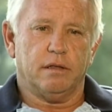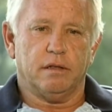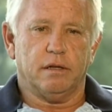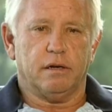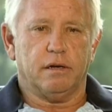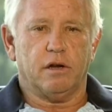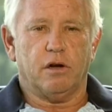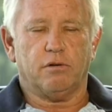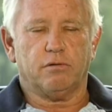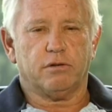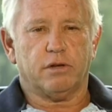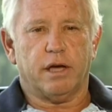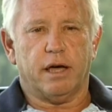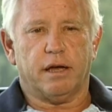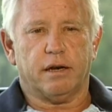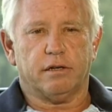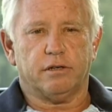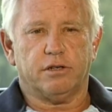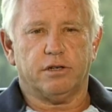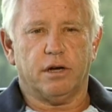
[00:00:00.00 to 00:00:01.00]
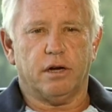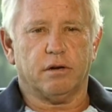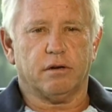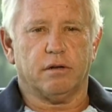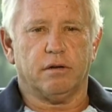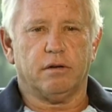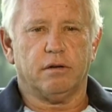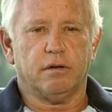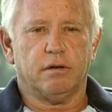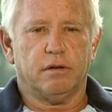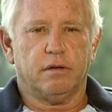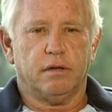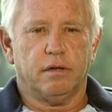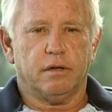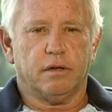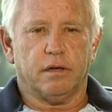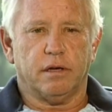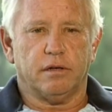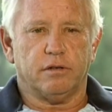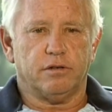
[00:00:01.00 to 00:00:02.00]
knows how to juggle
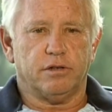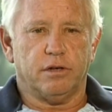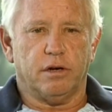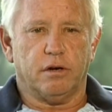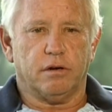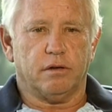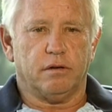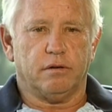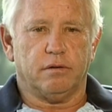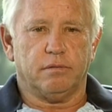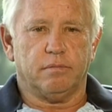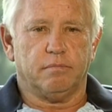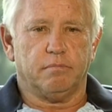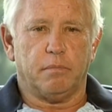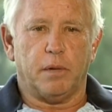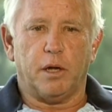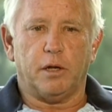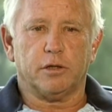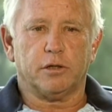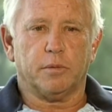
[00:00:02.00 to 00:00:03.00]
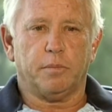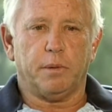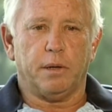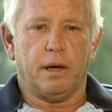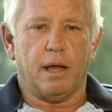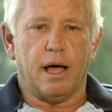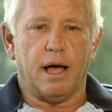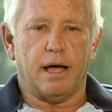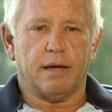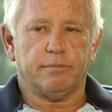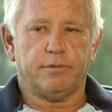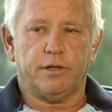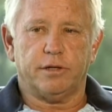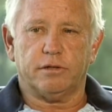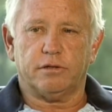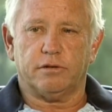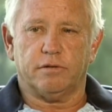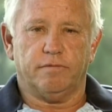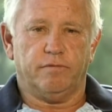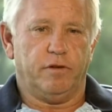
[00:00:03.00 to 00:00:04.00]
can juggle multiple
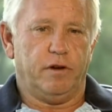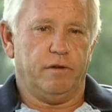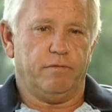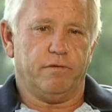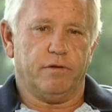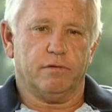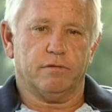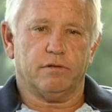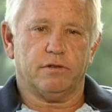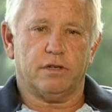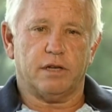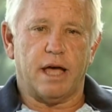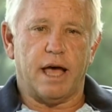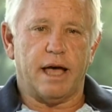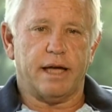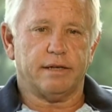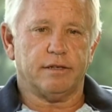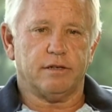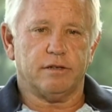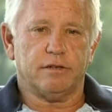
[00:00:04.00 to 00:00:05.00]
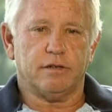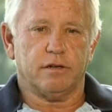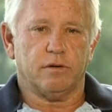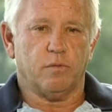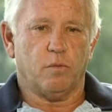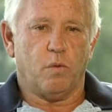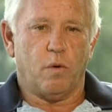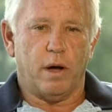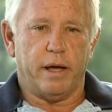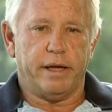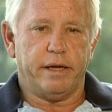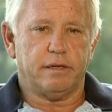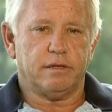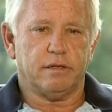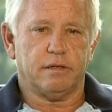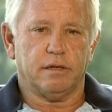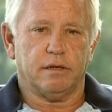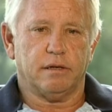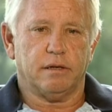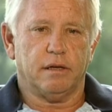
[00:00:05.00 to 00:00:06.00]
objects of different sizes and
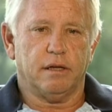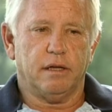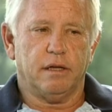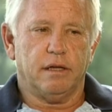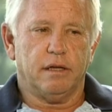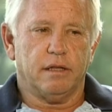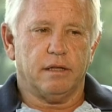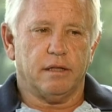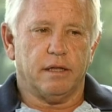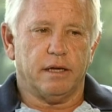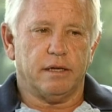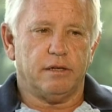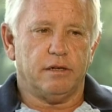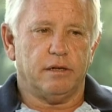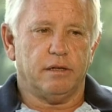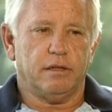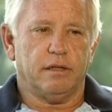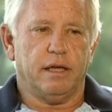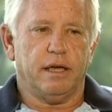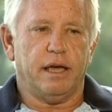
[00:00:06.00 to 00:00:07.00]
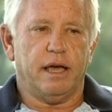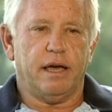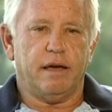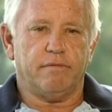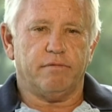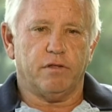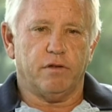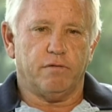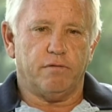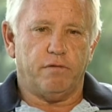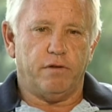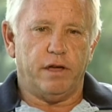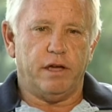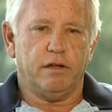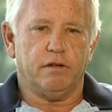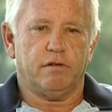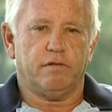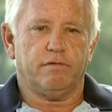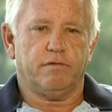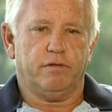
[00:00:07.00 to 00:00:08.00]
weights, and they have the
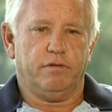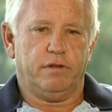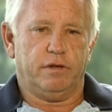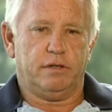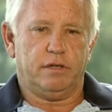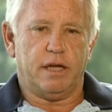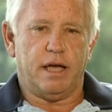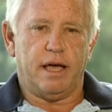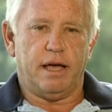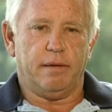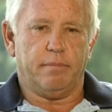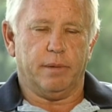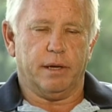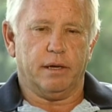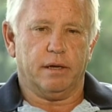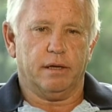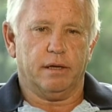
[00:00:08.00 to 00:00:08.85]
feel for the timing.